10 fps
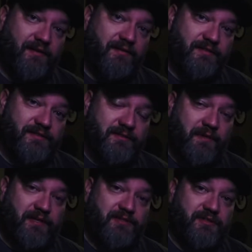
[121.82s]
just to
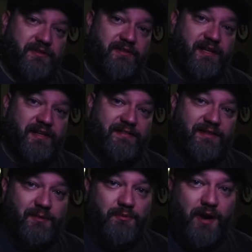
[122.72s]
make sure that it's
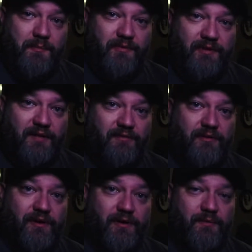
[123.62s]
at the proper
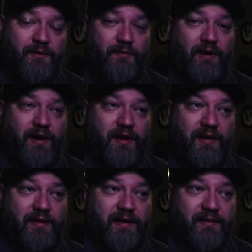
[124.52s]
level. I don't want to
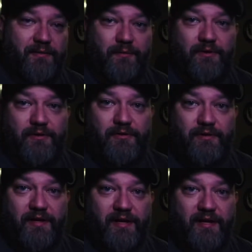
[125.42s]
ride down the road
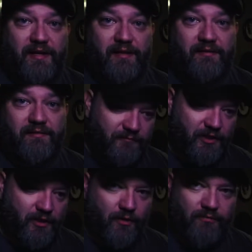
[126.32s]
and,
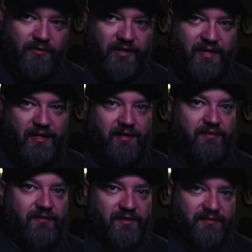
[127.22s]
you know,
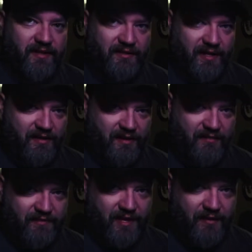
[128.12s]
overheating, things like that, and
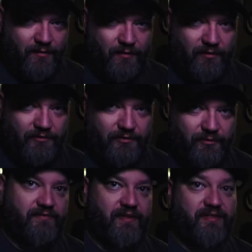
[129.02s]
have to add oil to
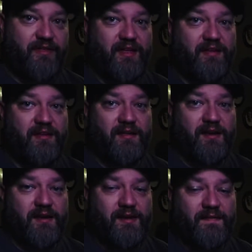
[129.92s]
it. If I think
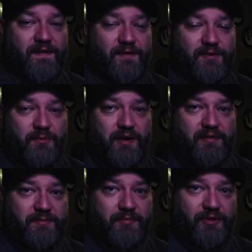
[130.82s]
that there's a
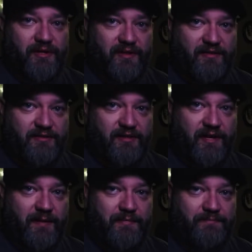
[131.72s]
possibility that's going to
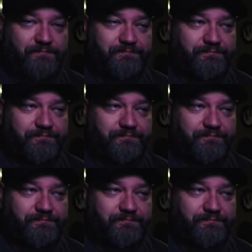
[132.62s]
happen,